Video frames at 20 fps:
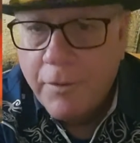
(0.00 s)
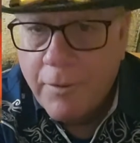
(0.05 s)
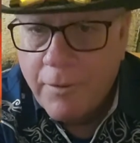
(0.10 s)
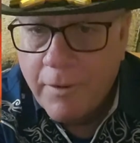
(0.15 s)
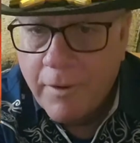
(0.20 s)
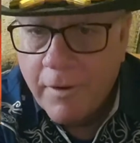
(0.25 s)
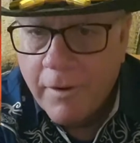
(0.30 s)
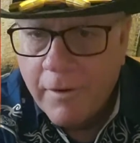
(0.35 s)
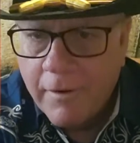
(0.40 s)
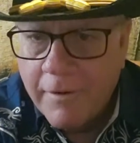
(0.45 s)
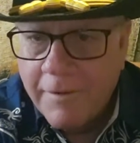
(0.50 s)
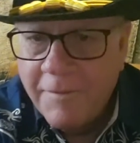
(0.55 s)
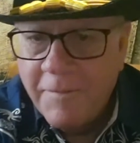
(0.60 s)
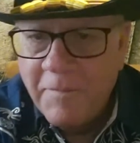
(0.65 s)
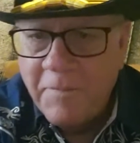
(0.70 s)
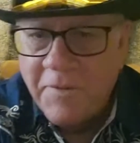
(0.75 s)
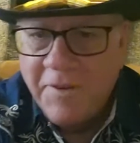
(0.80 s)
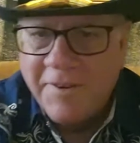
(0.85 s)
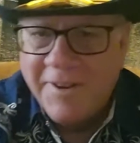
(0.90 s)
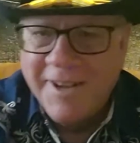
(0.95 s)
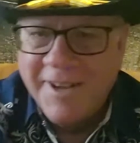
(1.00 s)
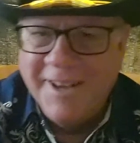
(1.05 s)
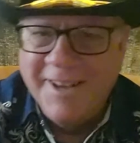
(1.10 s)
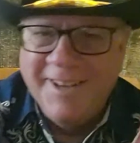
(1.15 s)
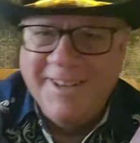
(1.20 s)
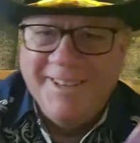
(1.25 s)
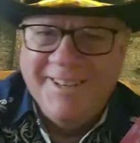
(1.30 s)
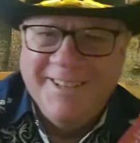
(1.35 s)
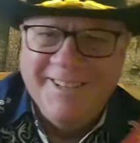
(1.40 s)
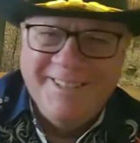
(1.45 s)
horror. Okay.
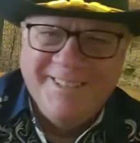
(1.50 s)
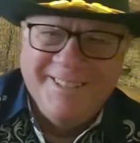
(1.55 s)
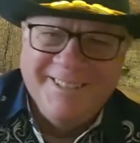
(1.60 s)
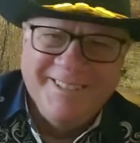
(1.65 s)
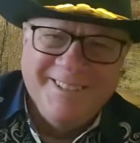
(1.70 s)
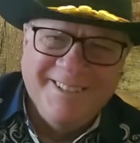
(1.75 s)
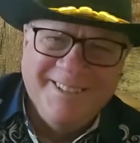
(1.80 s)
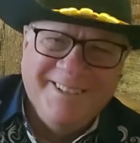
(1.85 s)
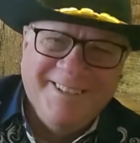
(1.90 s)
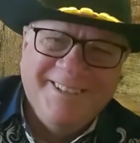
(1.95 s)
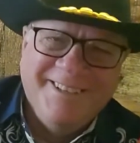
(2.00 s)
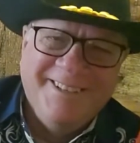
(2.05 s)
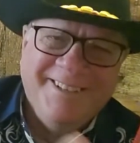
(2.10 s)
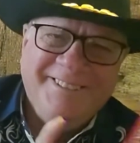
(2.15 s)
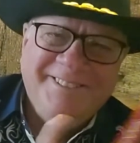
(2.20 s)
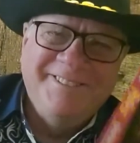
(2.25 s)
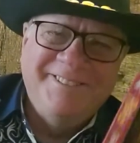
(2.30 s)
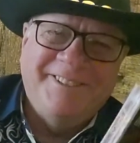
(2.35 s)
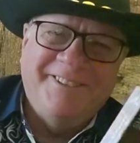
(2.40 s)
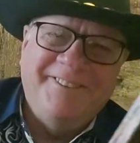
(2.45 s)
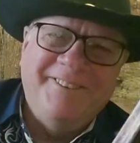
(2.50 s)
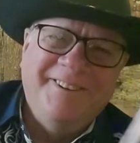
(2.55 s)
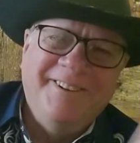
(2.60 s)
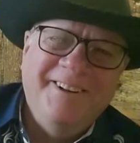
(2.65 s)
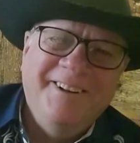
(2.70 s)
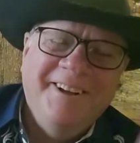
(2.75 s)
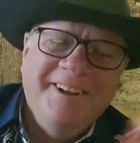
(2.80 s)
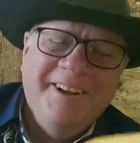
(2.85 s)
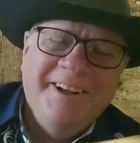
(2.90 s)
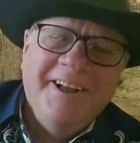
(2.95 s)
So,
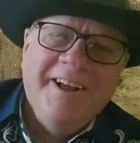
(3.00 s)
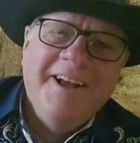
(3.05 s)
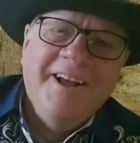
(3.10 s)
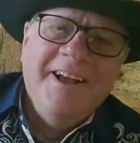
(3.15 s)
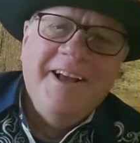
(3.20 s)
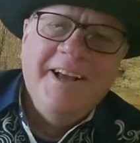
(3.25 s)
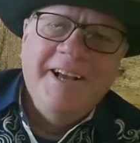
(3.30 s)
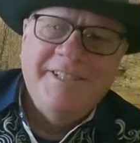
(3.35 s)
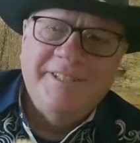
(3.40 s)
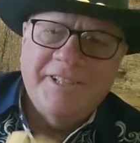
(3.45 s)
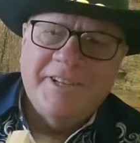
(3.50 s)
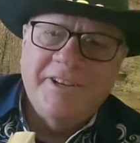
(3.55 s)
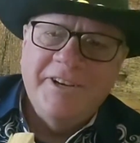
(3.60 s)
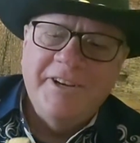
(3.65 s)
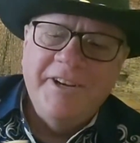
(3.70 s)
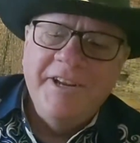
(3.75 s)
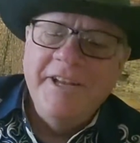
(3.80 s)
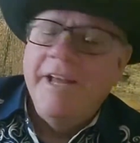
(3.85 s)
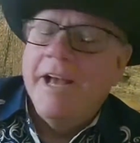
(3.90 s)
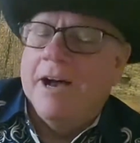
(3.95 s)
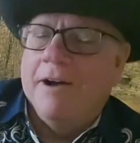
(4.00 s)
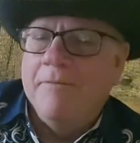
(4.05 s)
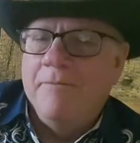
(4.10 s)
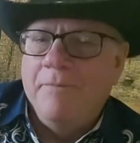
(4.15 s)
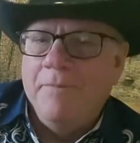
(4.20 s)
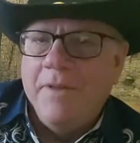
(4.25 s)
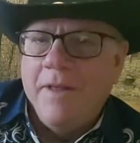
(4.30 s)
is it good? Yeah.